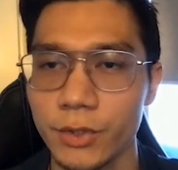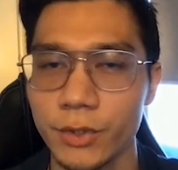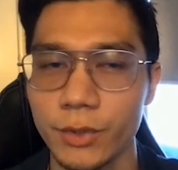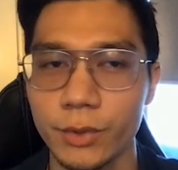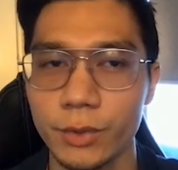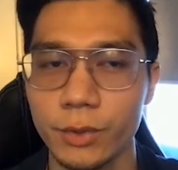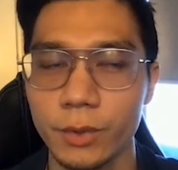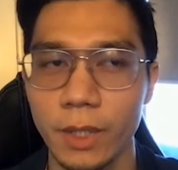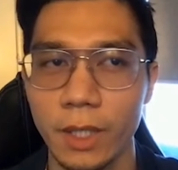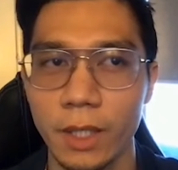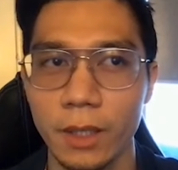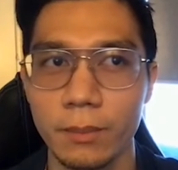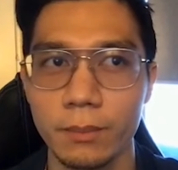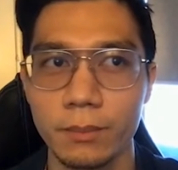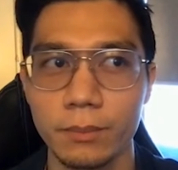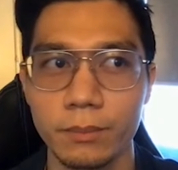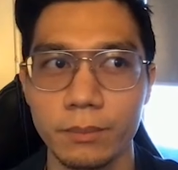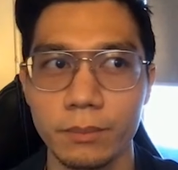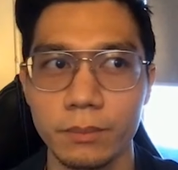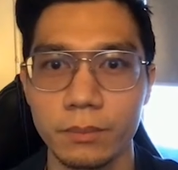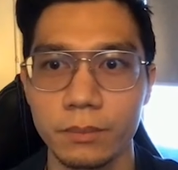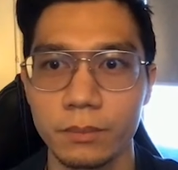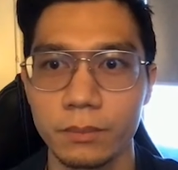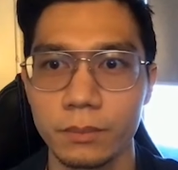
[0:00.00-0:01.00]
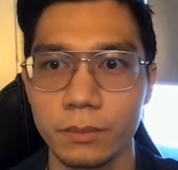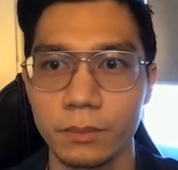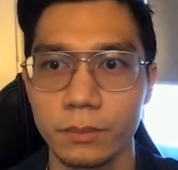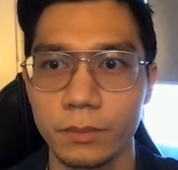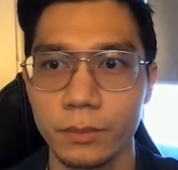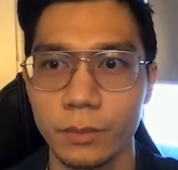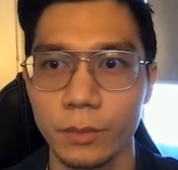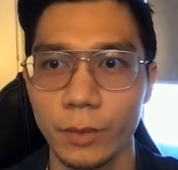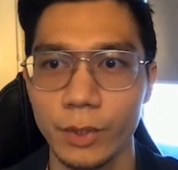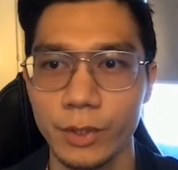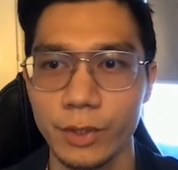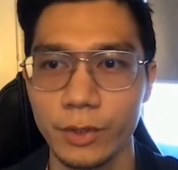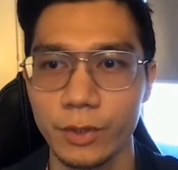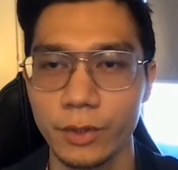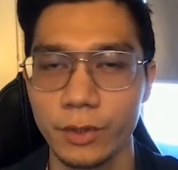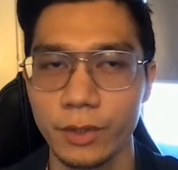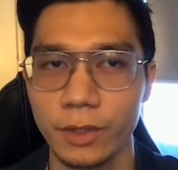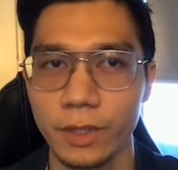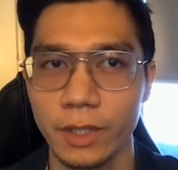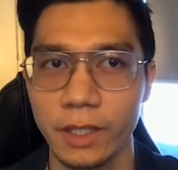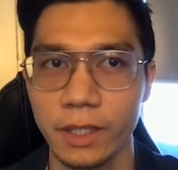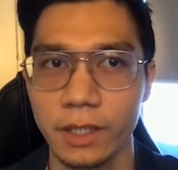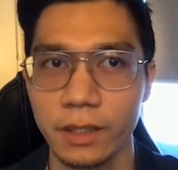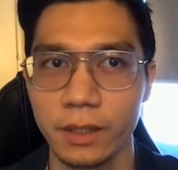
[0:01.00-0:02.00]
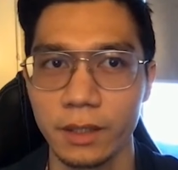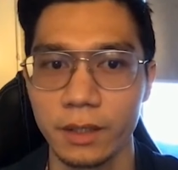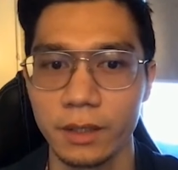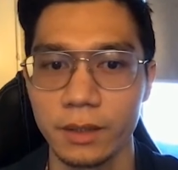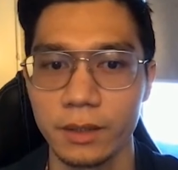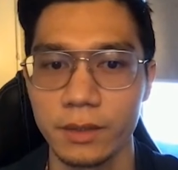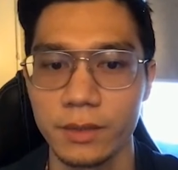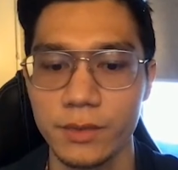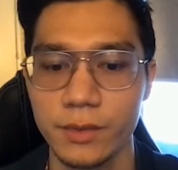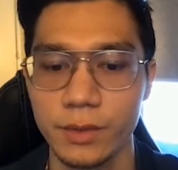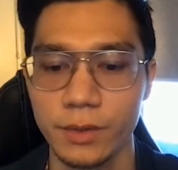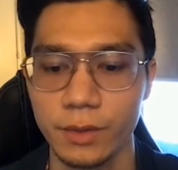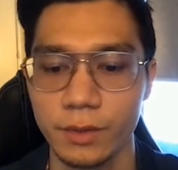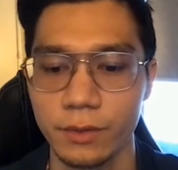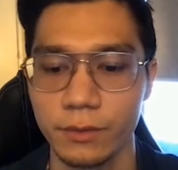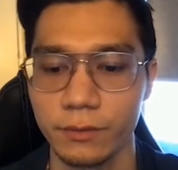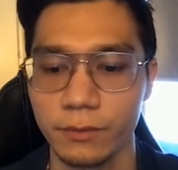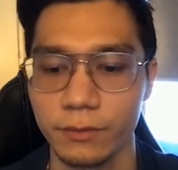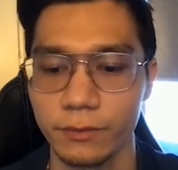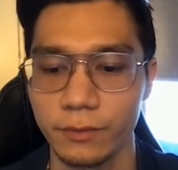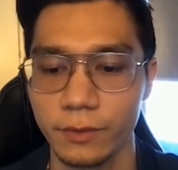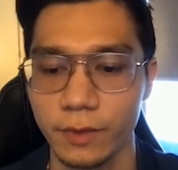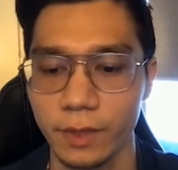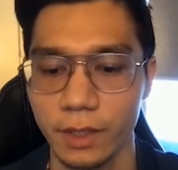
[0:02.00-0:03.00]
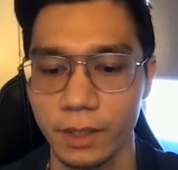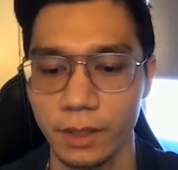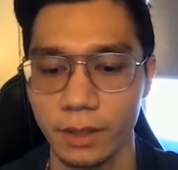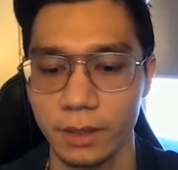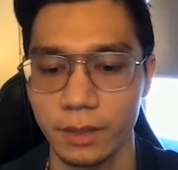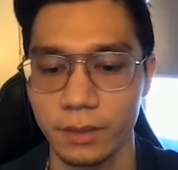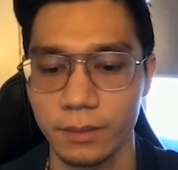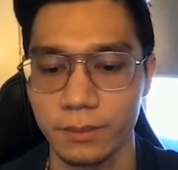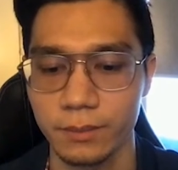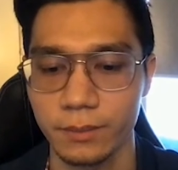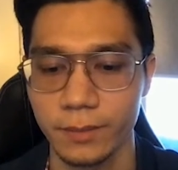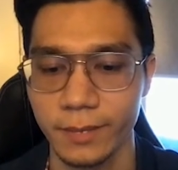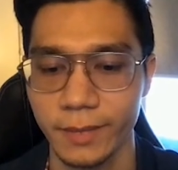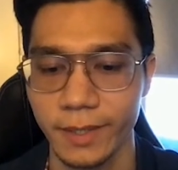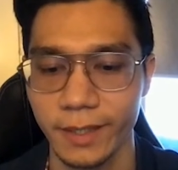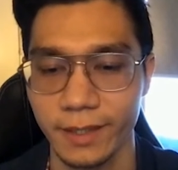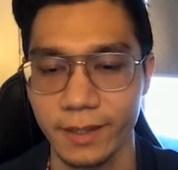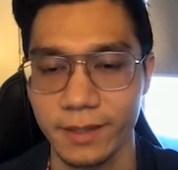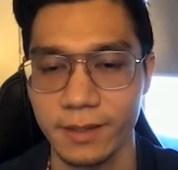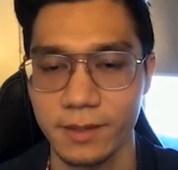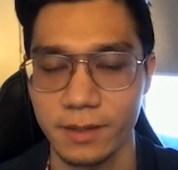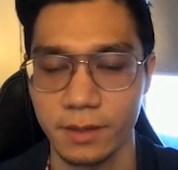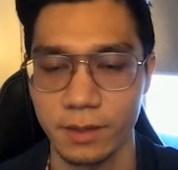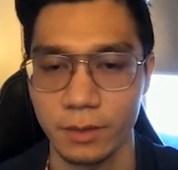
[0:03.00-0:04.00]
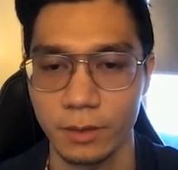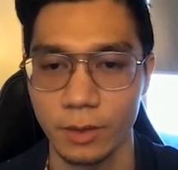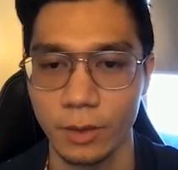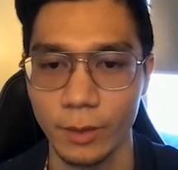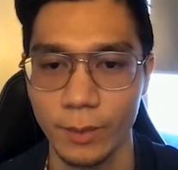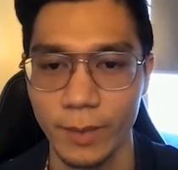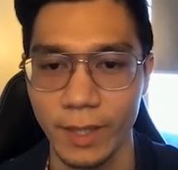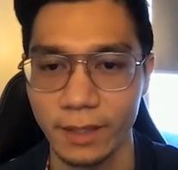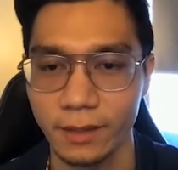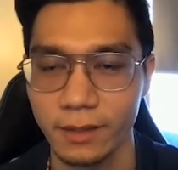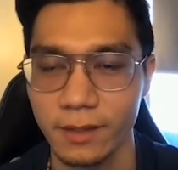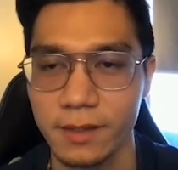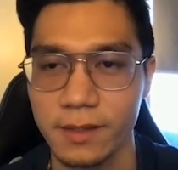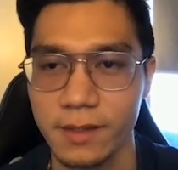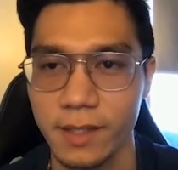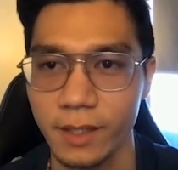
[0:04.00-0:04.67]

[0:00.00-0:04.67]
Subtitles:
you, when you're in a sort of, I guess going back to this